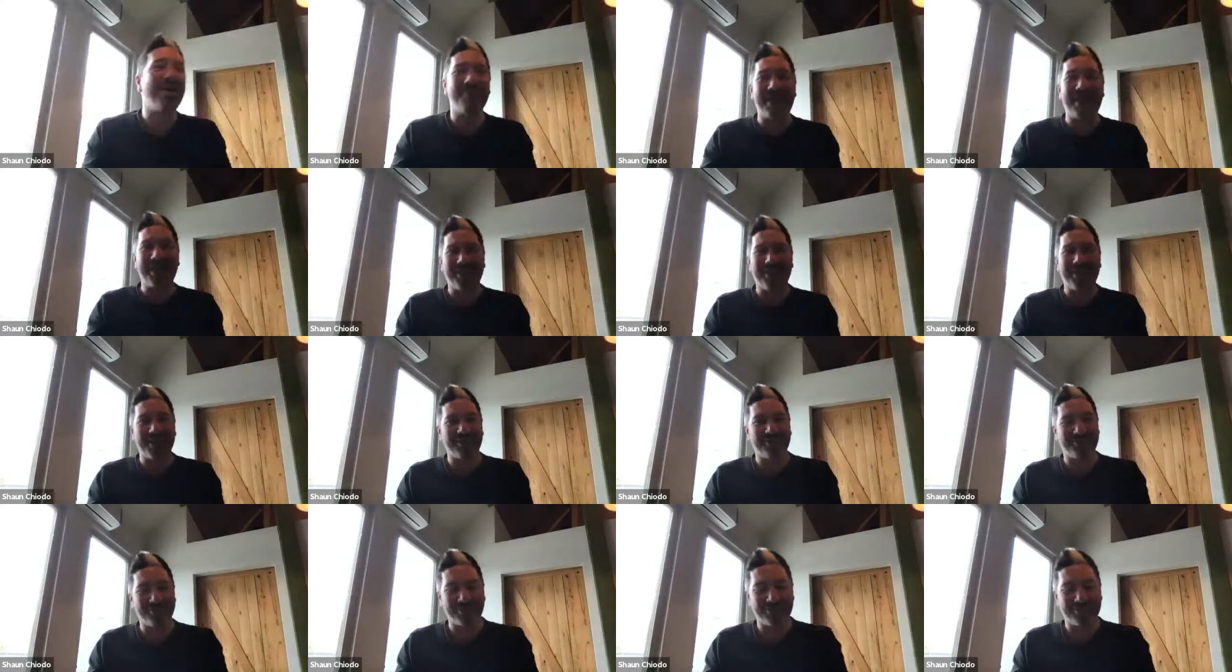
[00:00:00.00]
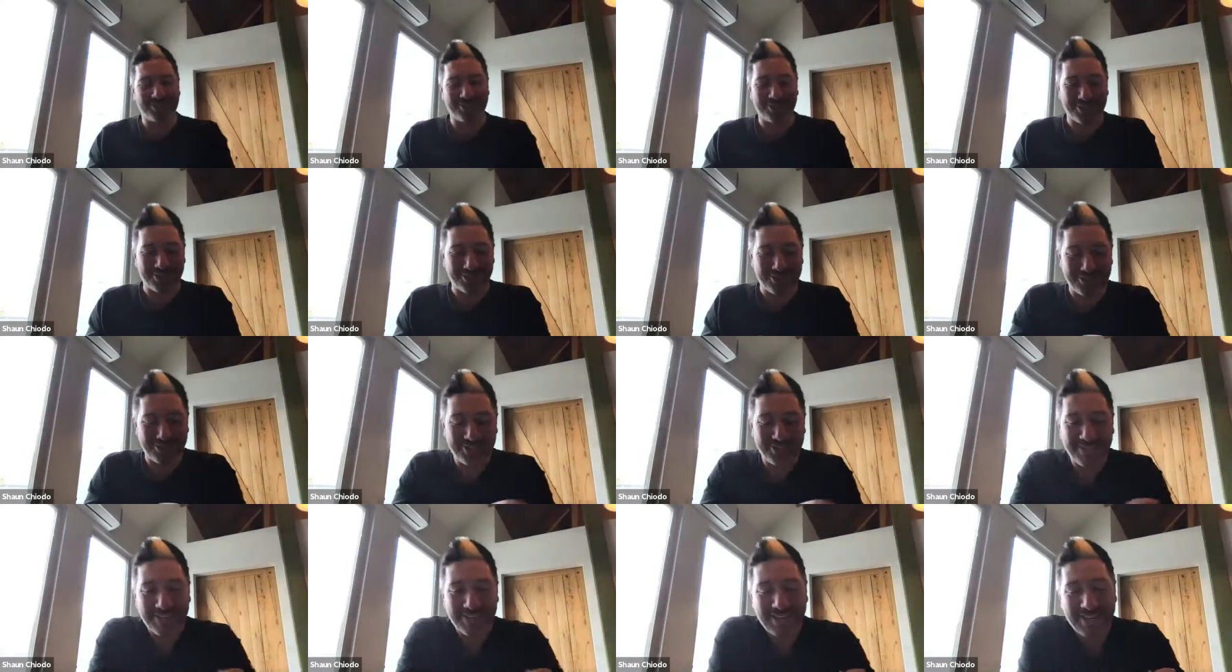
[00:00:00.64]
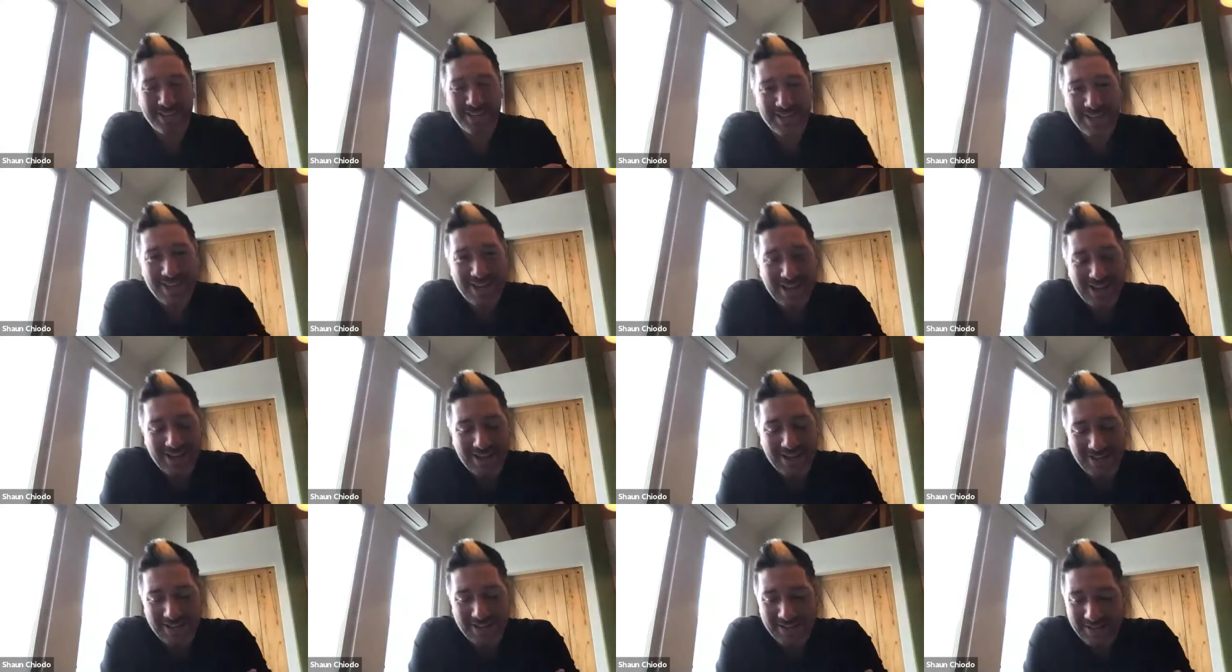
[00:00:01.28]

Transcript: been there for sure. Yeah.